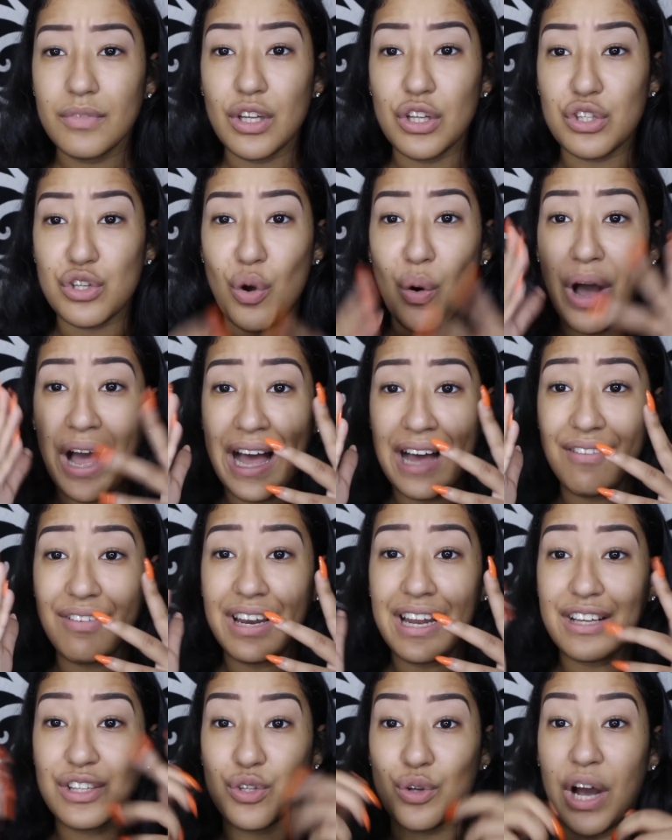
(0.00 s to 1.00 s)
a
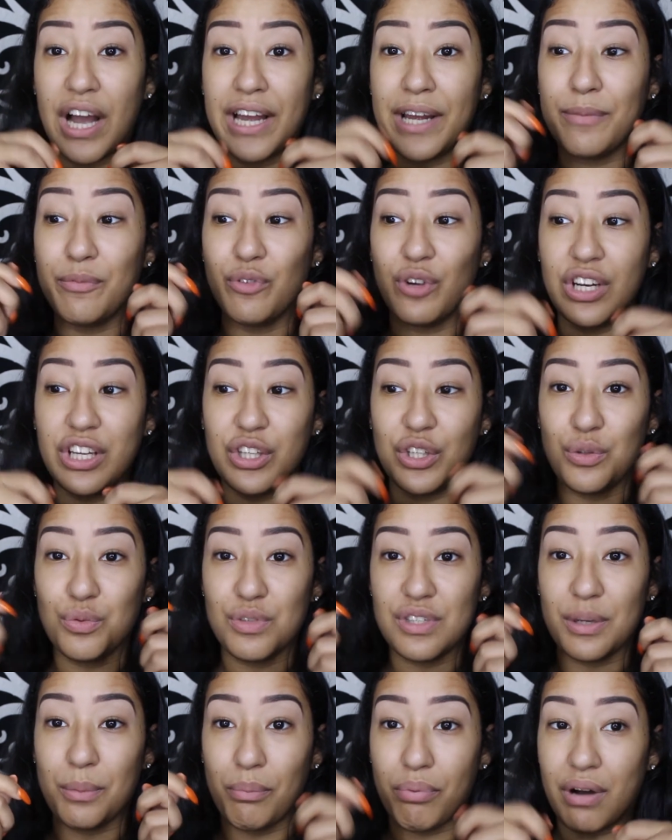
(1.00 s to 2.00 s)
lot, so I am really
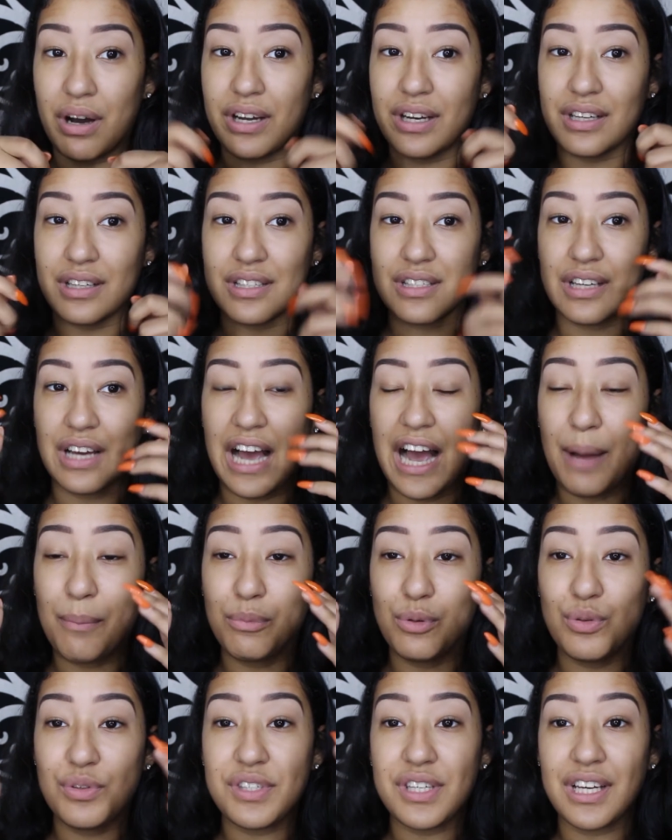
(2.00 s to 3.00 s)
using
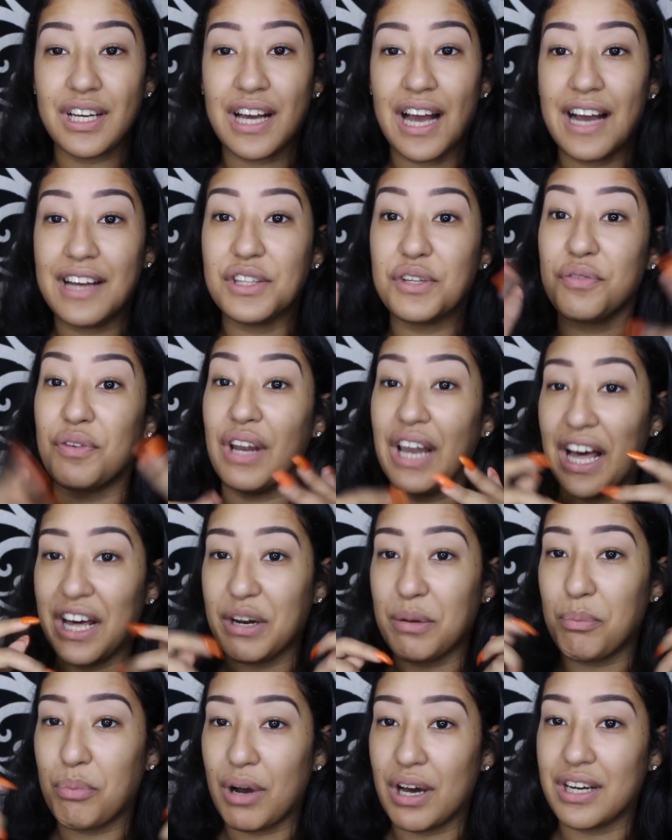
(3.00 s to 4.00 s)
I'm using kind of a lot
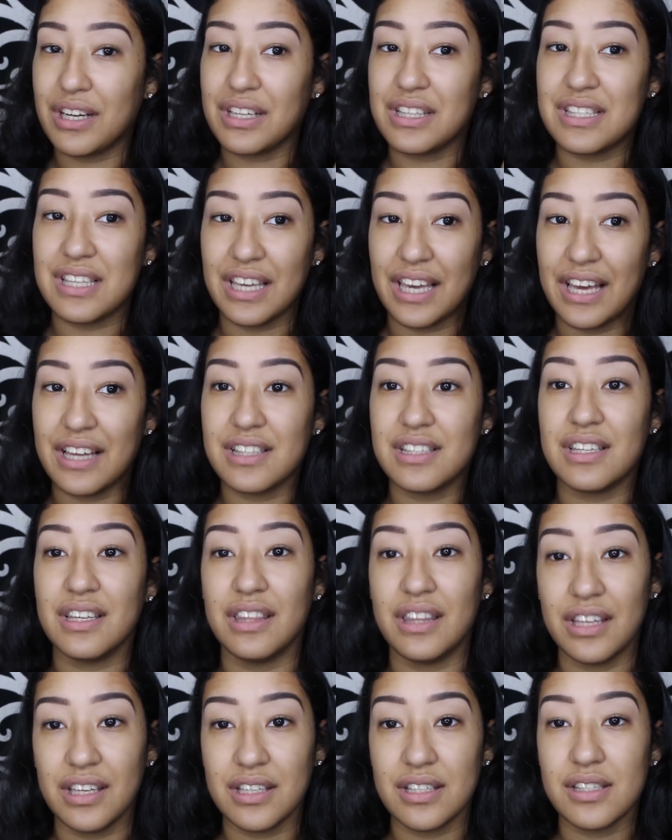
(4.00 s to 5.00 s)
of product to get to
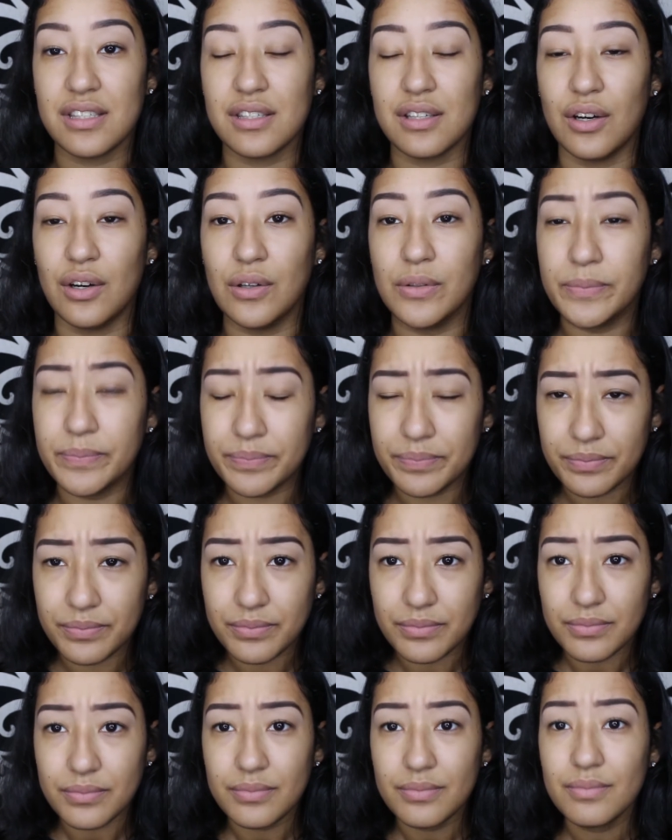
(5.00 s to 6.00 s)
this. So
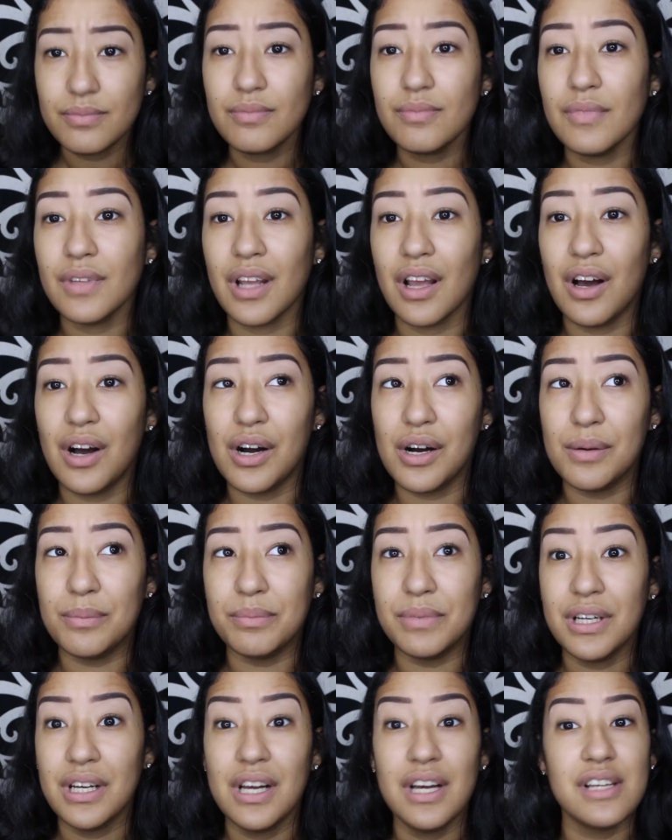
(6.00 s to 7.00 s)

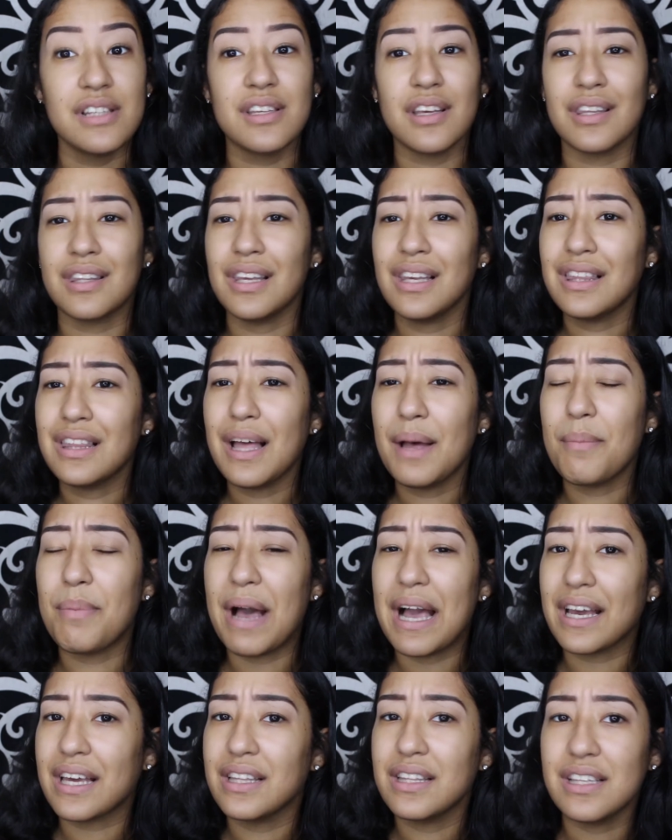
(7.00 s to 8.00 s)
to think that
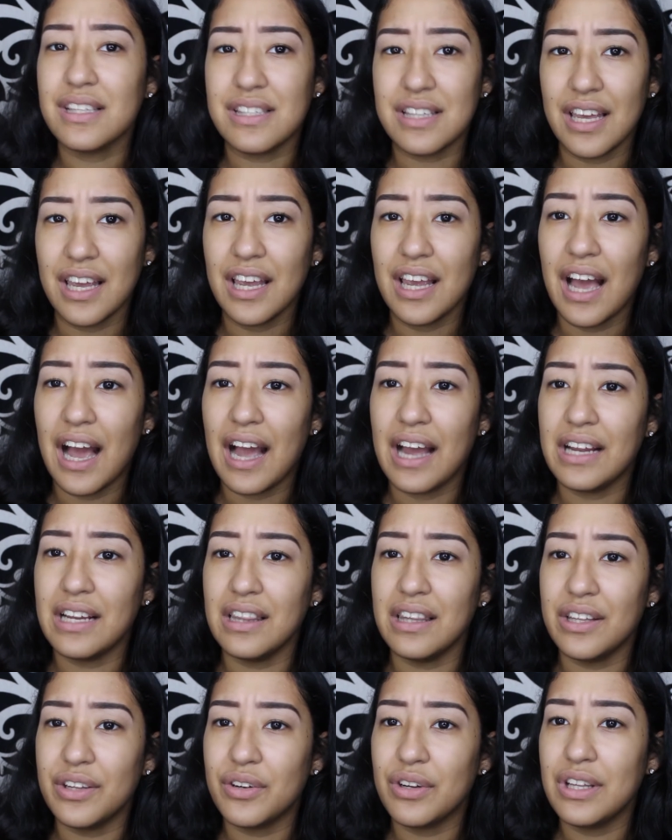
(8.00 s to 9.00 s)
back in the day I
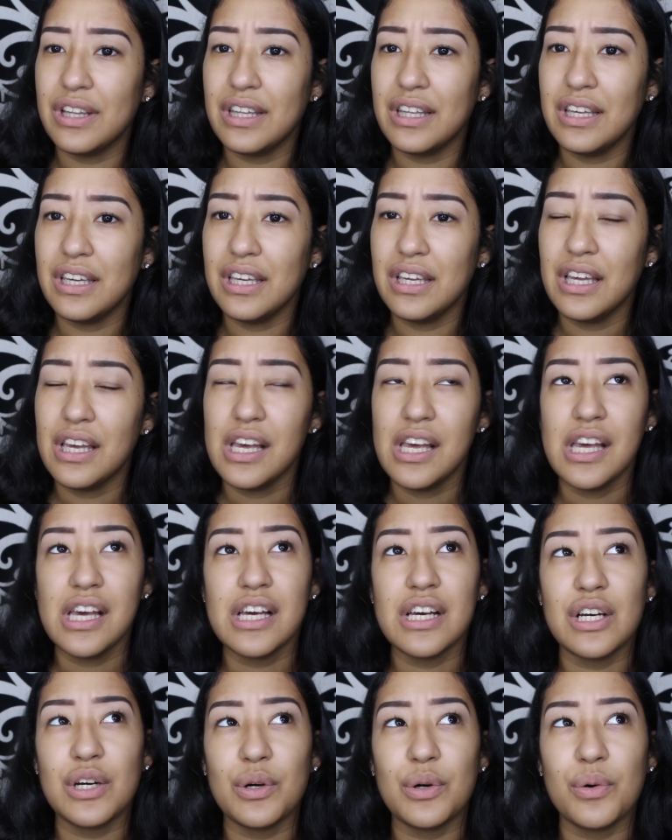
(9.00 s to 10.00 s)
literally
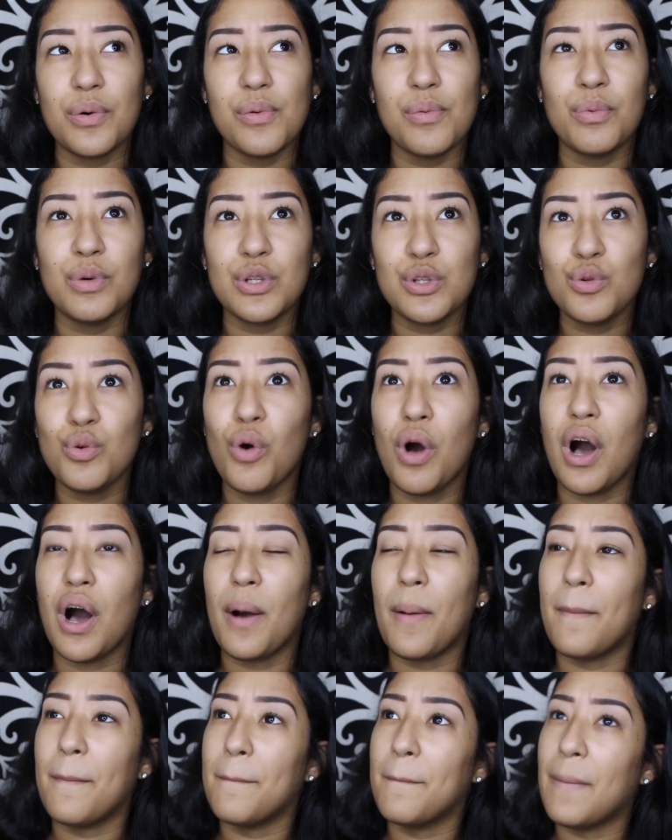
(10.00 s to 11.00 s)
would do
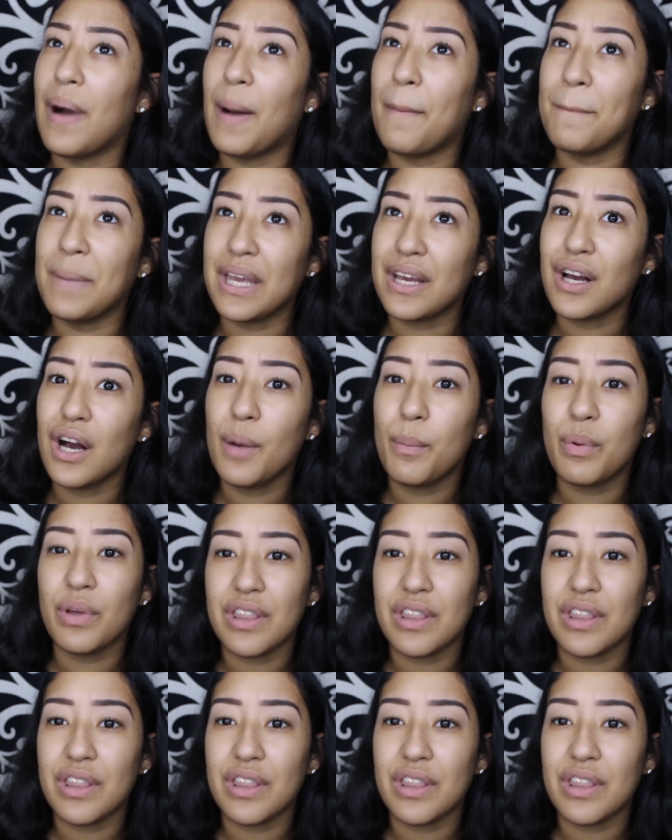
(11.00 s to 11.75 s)
a makeup